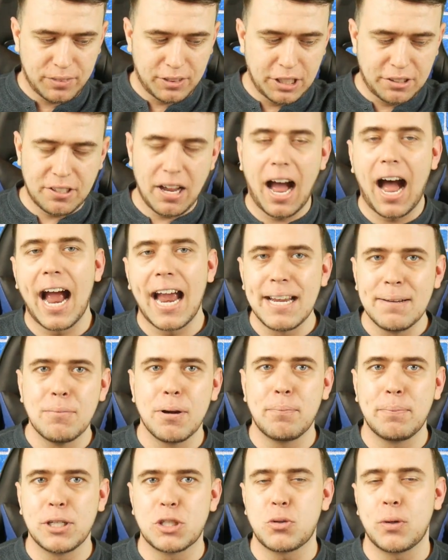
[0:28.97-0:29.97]
the time
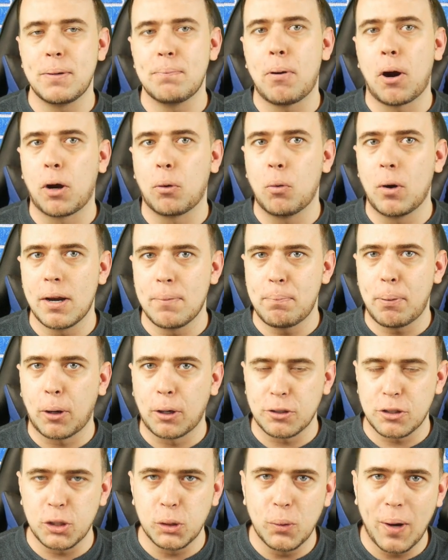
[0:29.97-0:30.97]
between part one and
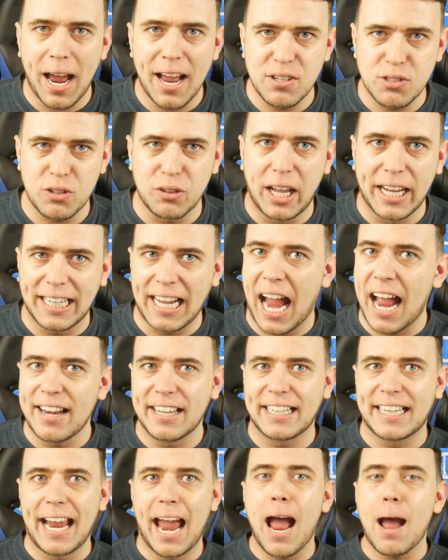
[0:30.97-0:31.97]
part two has like had
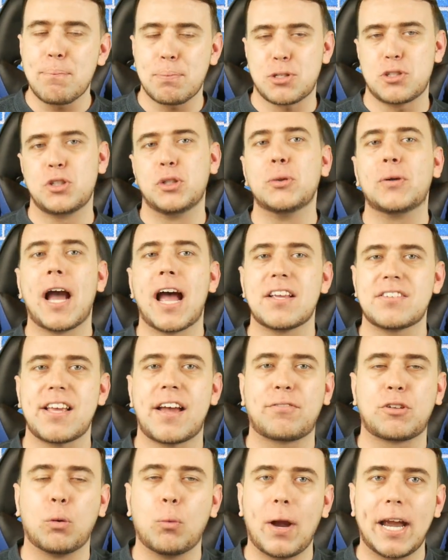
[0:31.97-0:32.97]
a gap so you guys
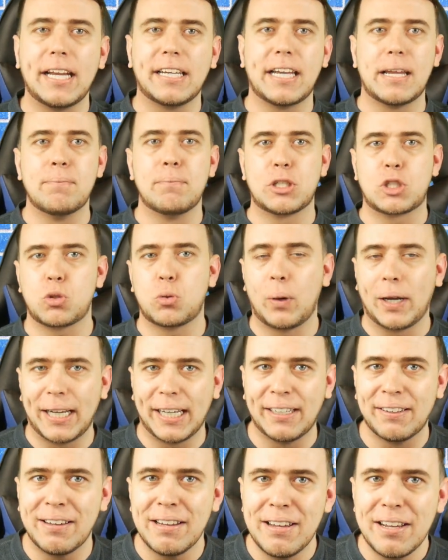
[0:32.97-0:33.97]
have to wait in
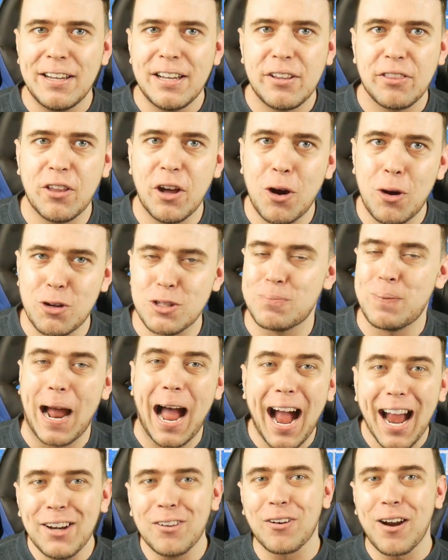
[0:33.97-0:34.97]
between those but
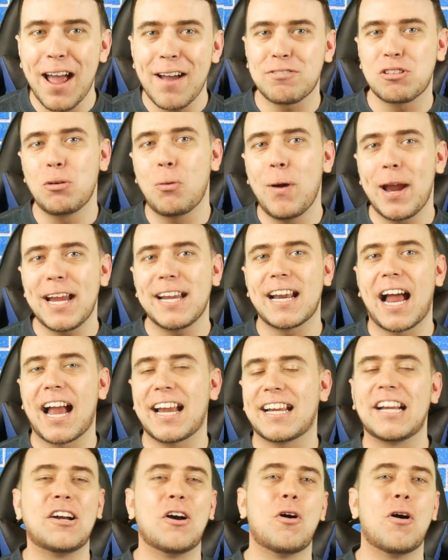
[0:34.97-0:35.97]
i don't have to wait
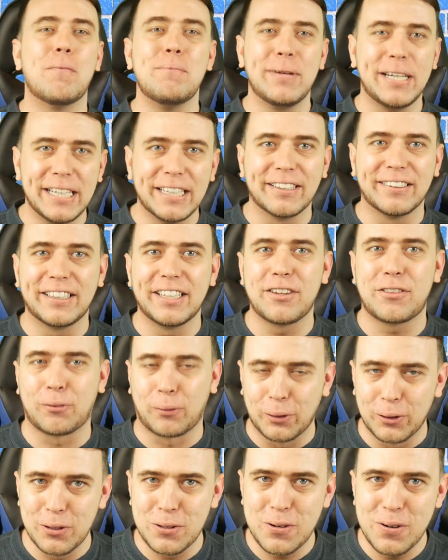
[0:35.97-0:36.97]
i can go immediately
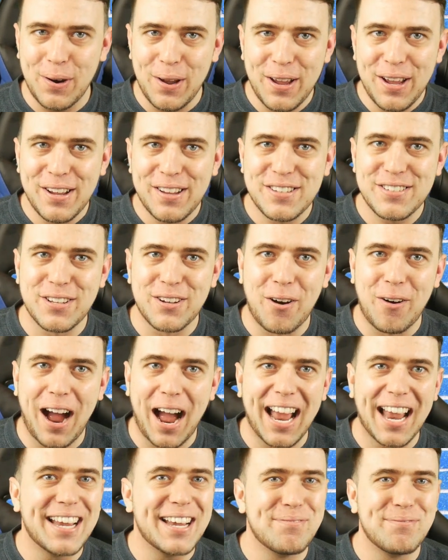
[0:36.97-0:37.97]
through so
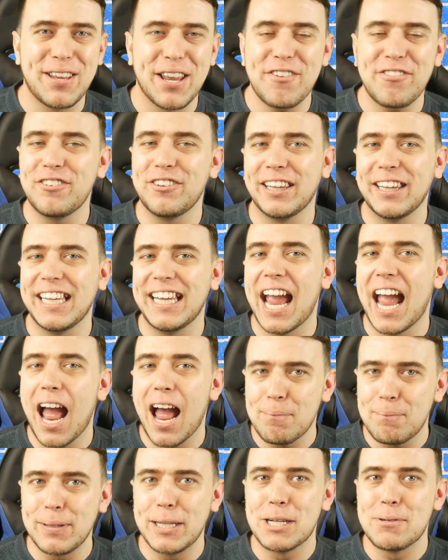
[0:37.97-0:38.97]
i am definitely
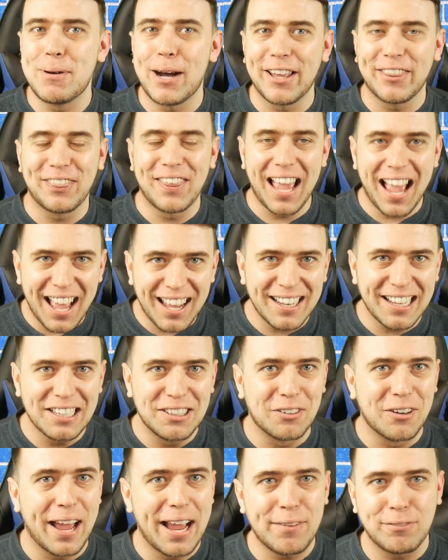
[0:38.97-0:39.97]
happy about that i
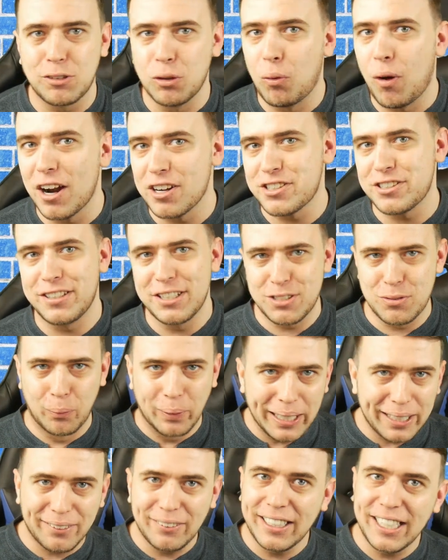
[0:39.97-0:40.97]
don't have to watch these
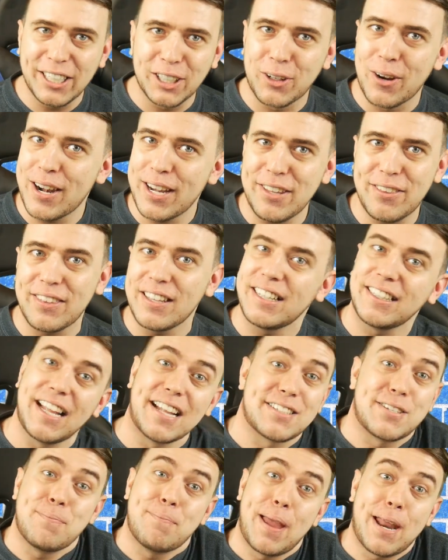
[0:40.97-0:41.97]
weekly or anything
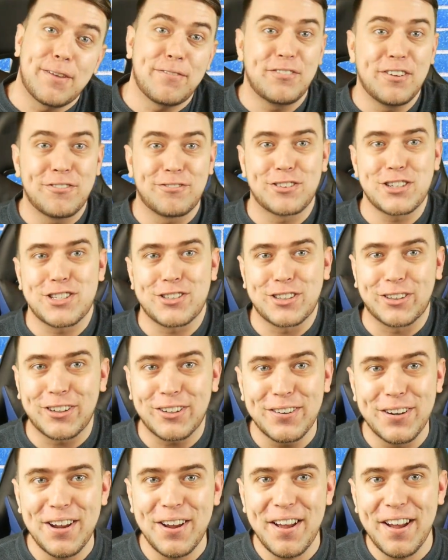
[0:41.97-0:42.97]
that's a benefit for
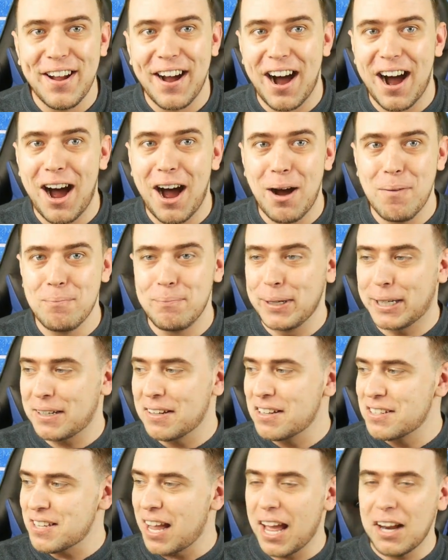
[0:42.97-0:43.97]
sure um,
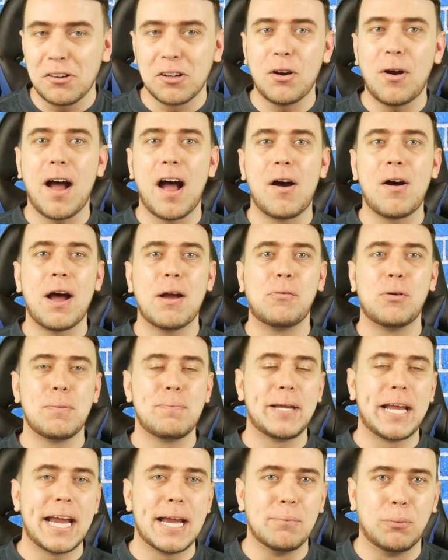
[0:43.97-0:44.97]
because i don't know how i would
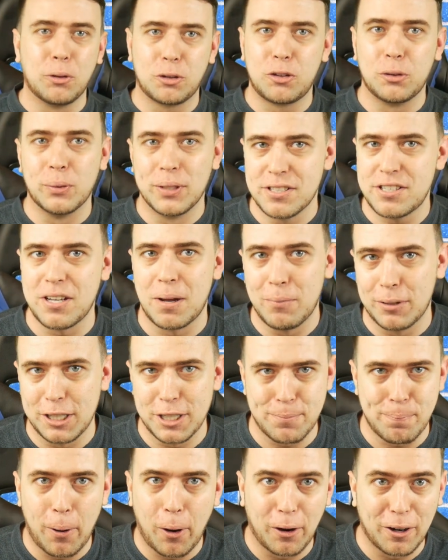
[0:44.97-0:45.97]
be able to in some of
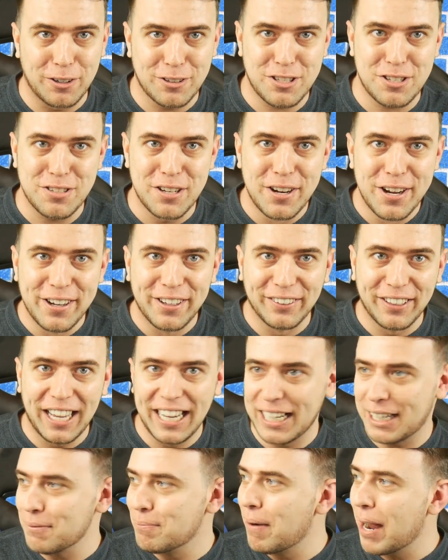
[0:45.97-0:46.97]
these parts
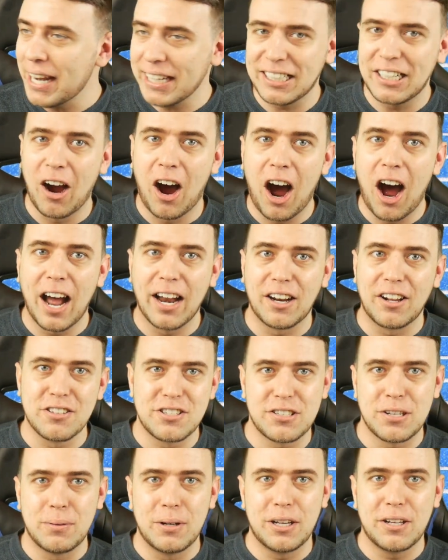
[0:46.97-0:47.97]
like my god on
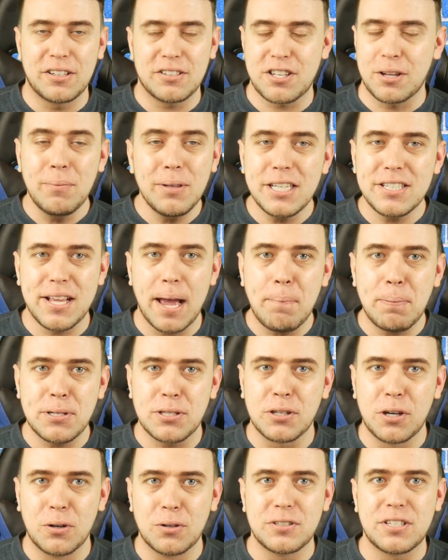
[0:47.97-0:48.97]
some some of these
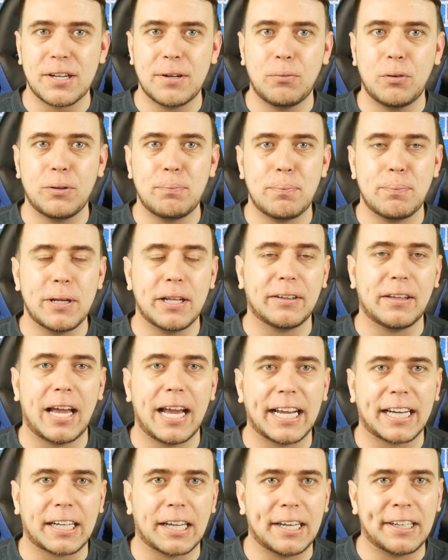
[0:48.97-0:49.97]
episodes it would
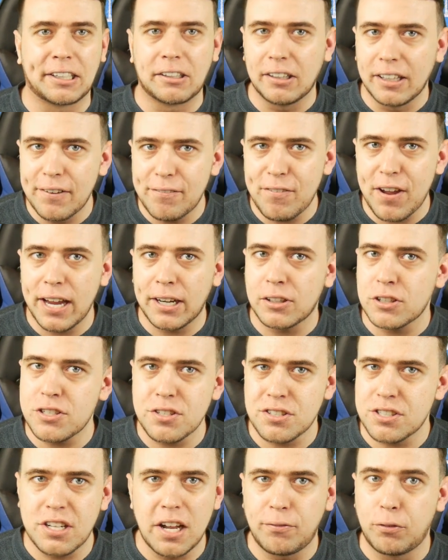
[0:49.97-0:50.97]
like and cliffhangers
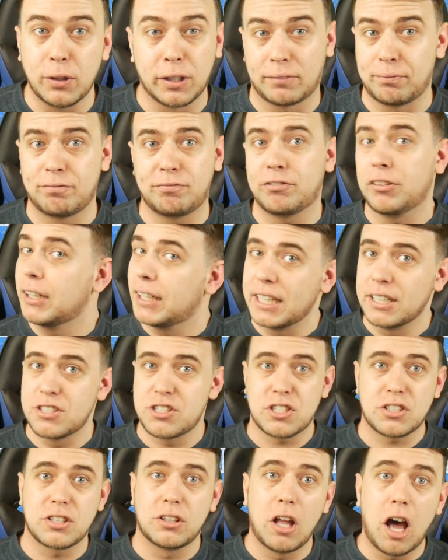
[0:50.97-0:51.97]
and stuff would have freaking
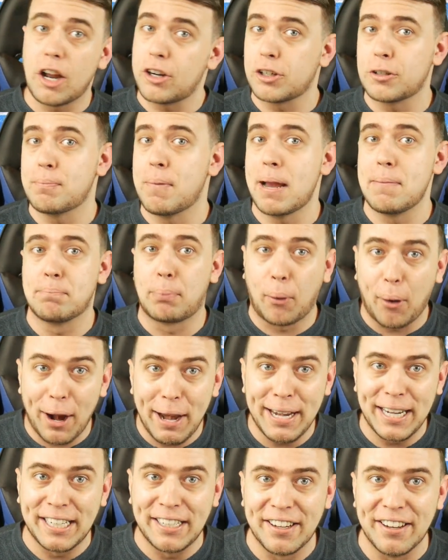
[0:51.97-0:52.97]
slaughtered my
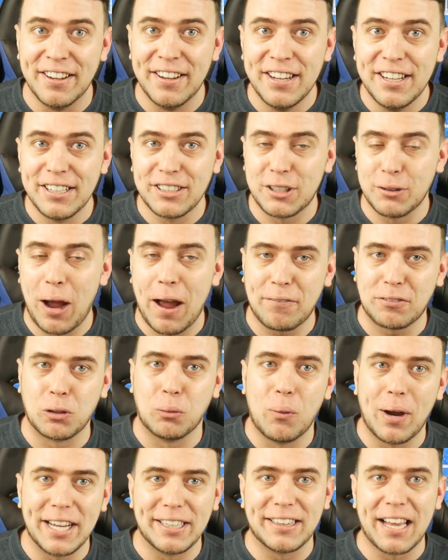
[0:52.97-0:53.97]
brain to have
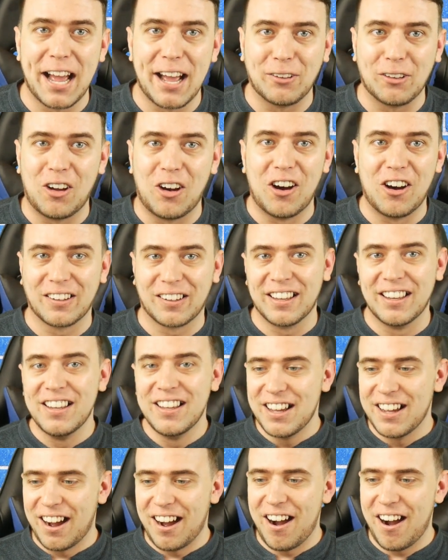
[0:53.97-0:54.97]
to wait that long
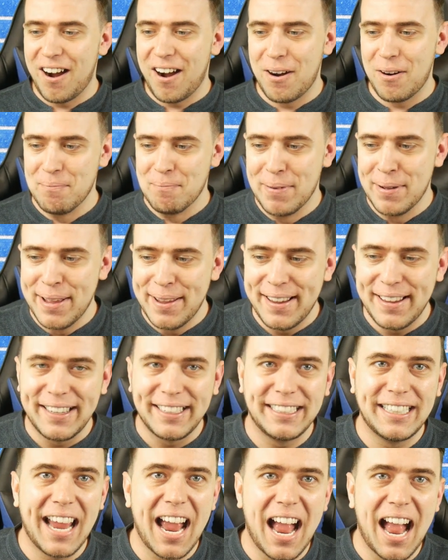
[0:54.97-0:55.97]
um
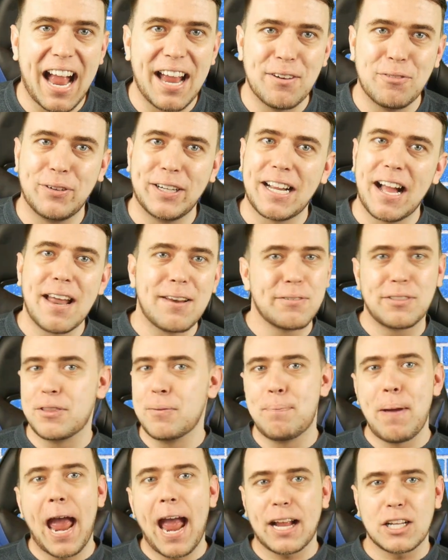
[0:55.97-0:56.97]
yeah I, we got
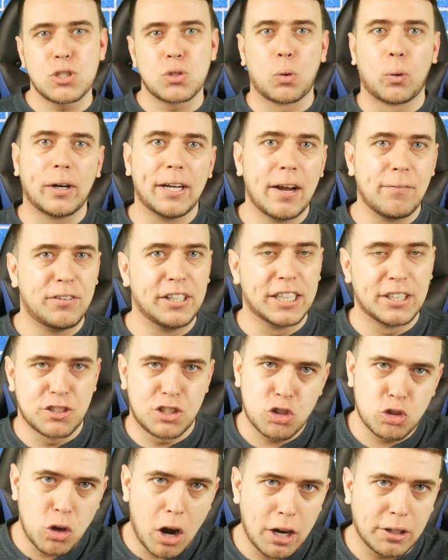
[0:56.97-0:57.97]
the backstory of the
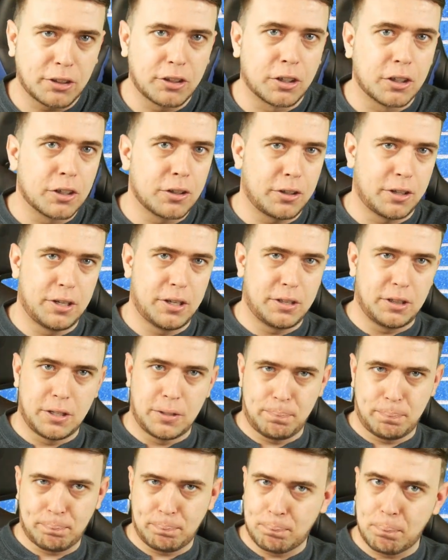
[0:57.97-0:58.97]
instructor
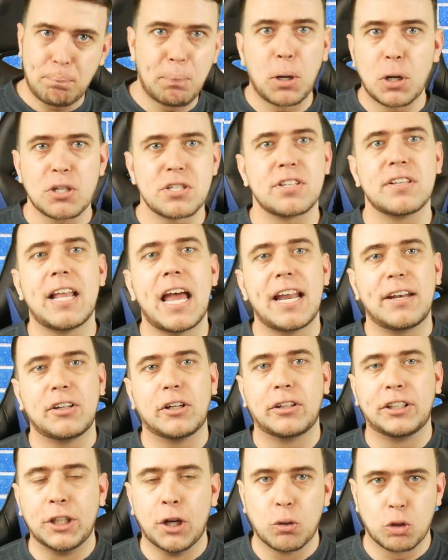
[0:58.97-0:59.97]
the person
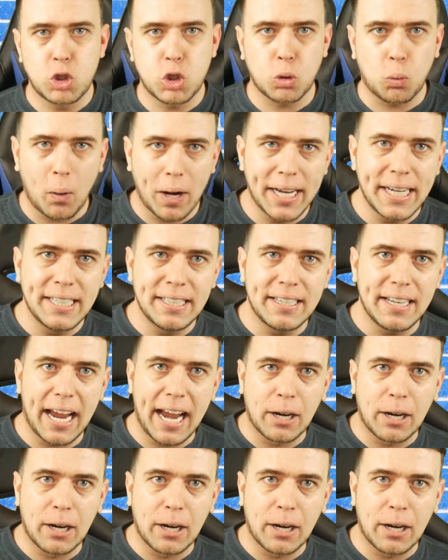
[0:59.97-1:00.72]
that you know trained